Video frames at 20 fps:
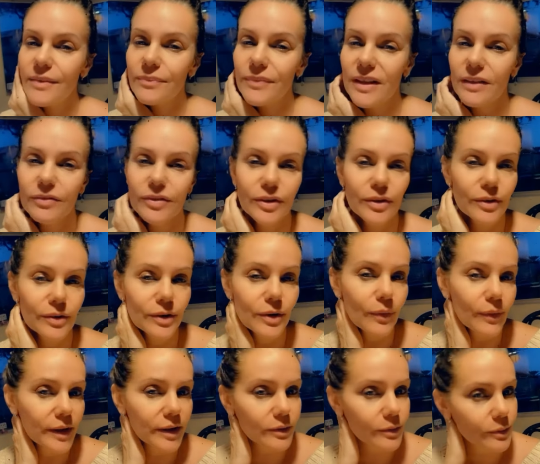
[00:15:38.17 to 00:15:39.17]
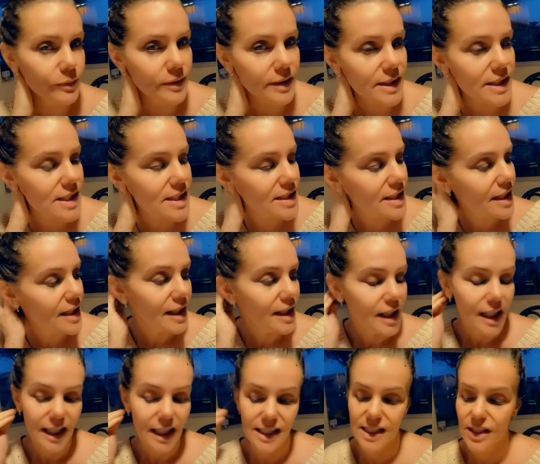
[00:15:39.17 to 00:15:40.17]
if you're going through this,
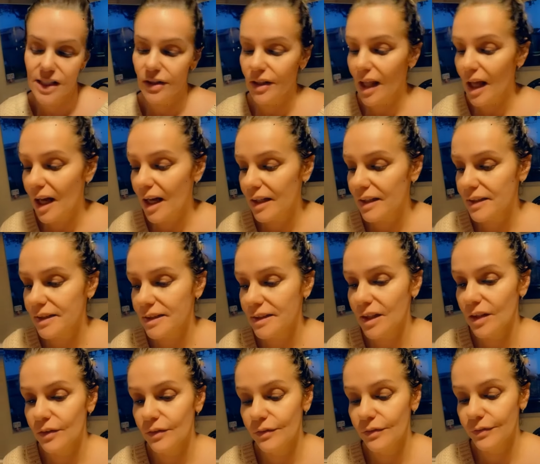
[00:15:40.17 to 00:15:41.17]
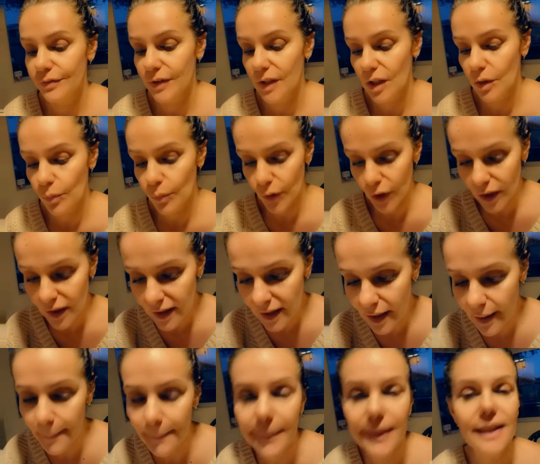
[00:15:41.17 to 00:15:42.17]
it's a lot of work,
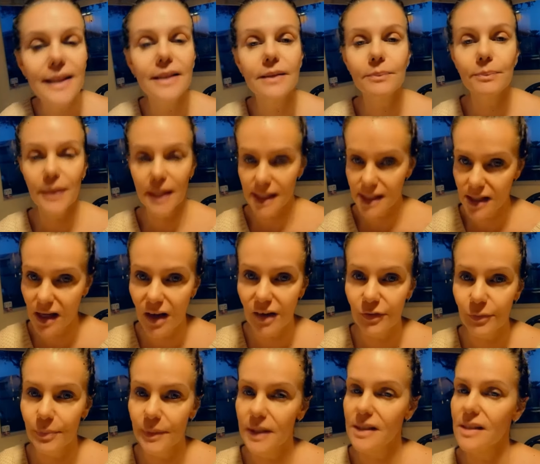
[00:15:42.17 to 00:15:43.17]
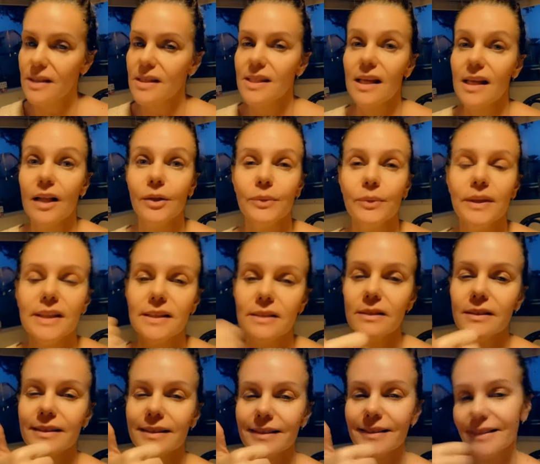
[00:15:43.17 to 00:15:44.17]
but it pays off because the salary
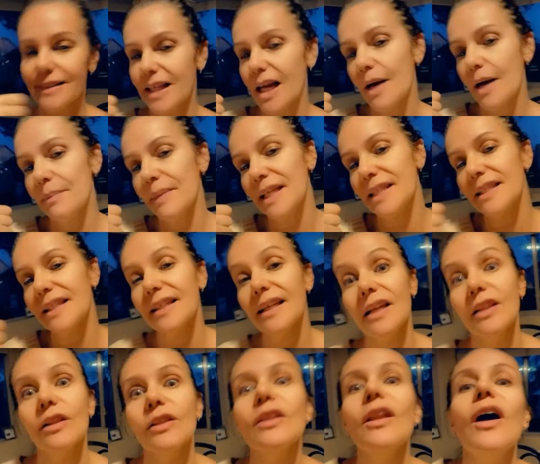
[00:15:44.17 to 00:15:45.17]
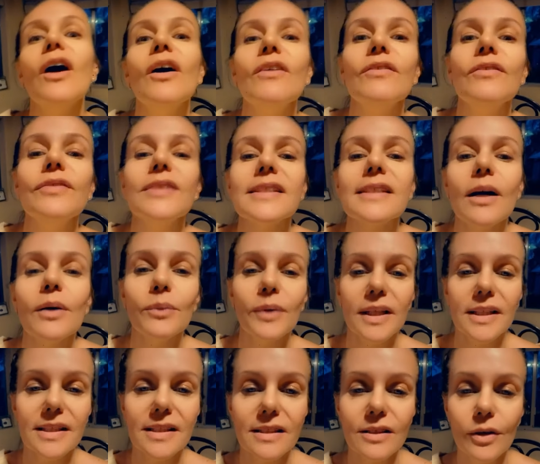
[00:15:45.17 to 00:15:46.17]
is amazing. I love
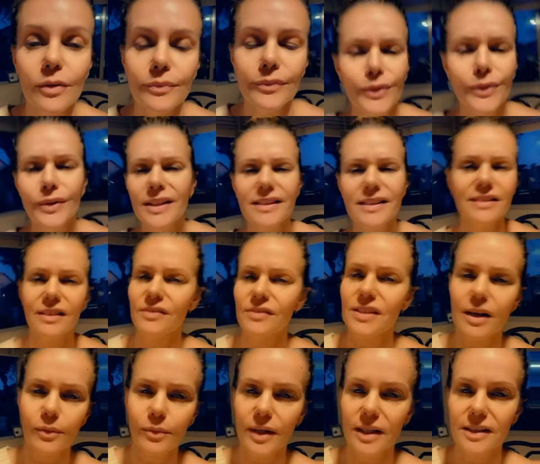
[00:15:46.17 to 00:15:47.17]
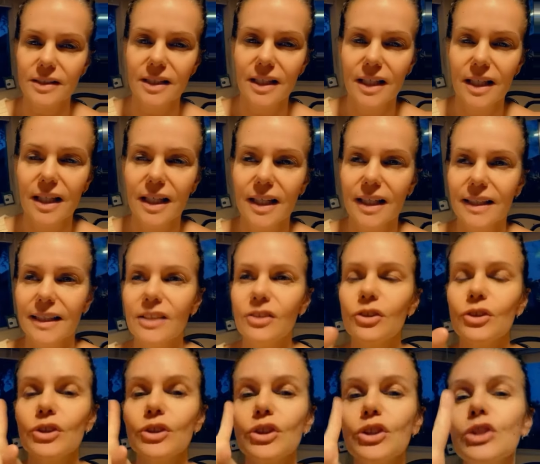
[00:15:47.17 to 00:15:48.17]
Southwest. So who doesn't love Southwest? These are
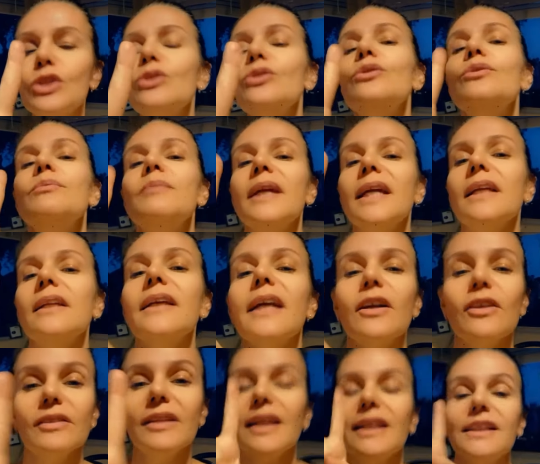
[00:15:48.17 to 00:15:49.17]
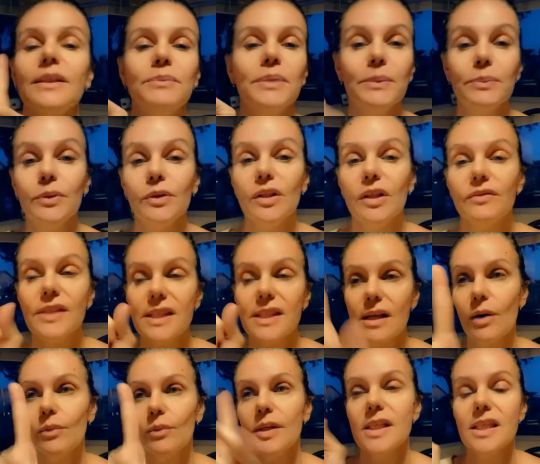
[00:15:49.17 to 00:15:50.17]
the two main airline that people love, is
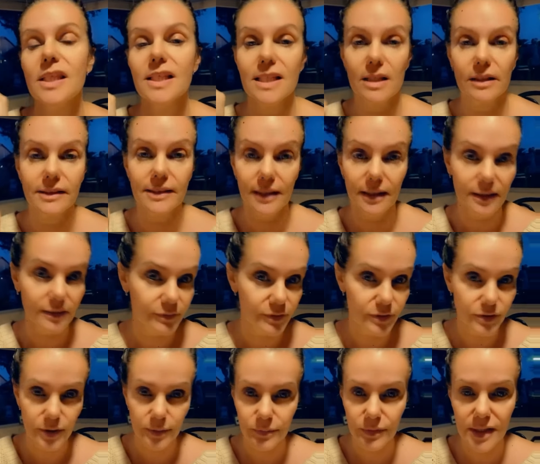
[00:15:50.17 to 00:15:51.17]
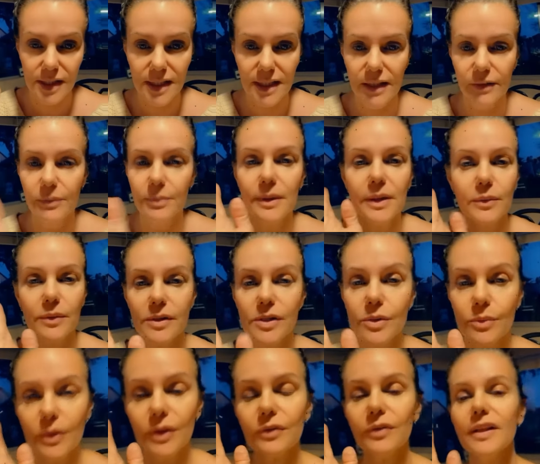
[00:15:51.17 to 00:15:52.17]
Southwest and Delta. For some reason, everybody wants
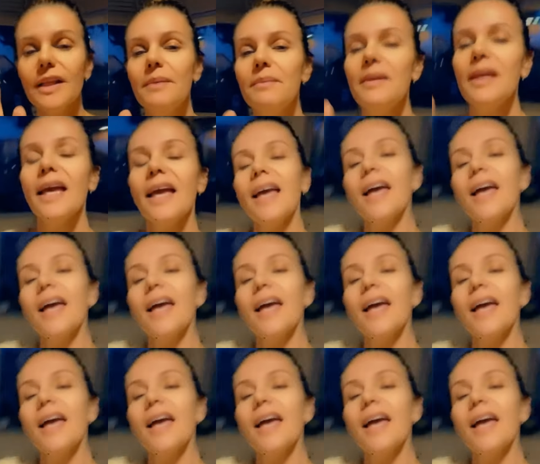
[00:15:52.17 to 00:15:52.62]
to work for them,